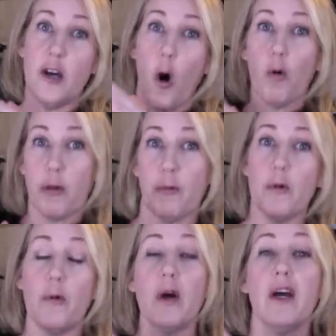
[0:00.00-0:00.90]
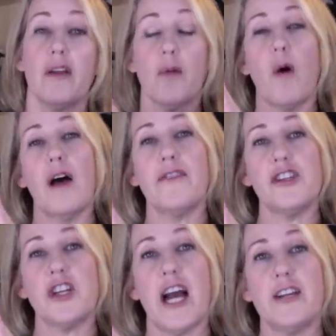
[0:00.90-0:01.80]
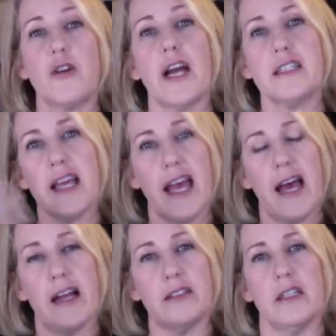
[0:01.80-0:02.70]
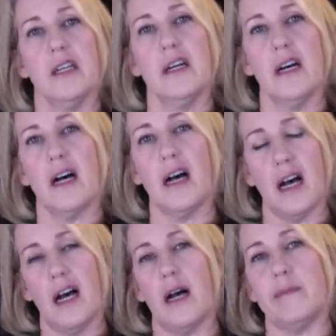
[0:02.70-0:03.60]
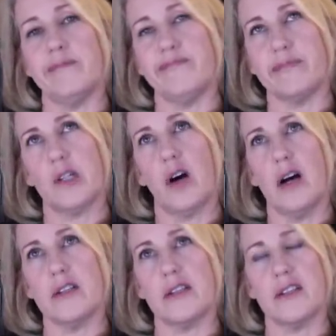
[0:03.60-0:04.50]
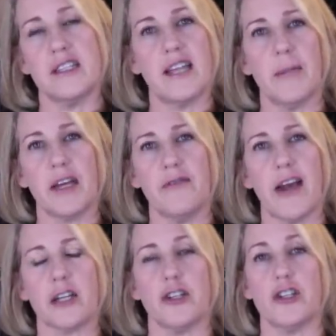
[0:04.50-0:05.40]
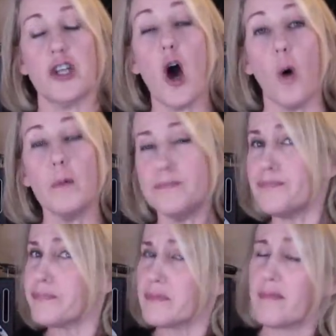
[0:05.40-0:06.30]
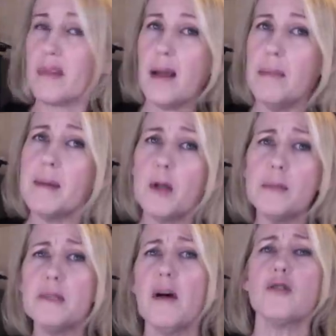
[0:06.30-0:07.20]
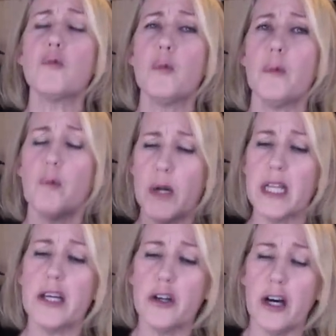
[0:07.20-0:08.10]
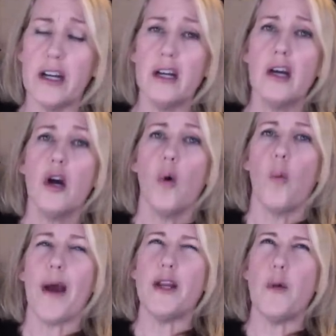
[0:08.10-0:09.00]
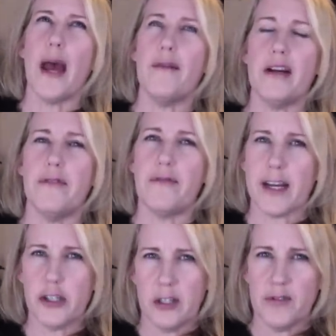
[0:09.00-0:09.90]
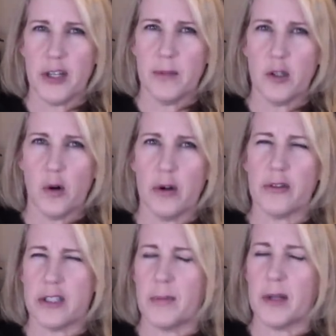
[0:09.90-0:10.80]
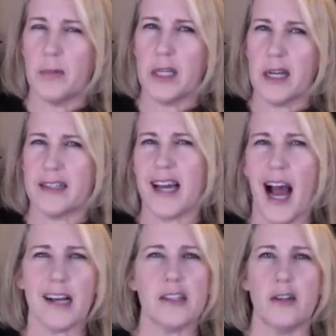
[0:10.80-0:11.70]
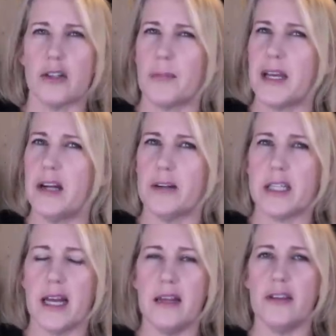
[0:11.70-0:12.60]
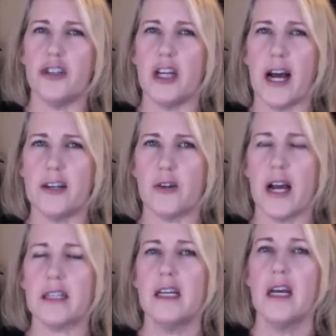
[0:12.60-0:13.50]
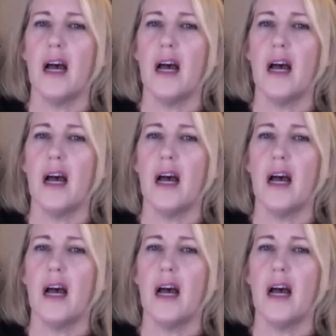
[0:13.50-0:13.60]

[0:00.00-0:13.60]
go through the wall of the GI tract and cause a systemic infection. So Pepto-Bismol is really good when you have an infection of some sort, or something really, a toxin or something irritating the GI tract.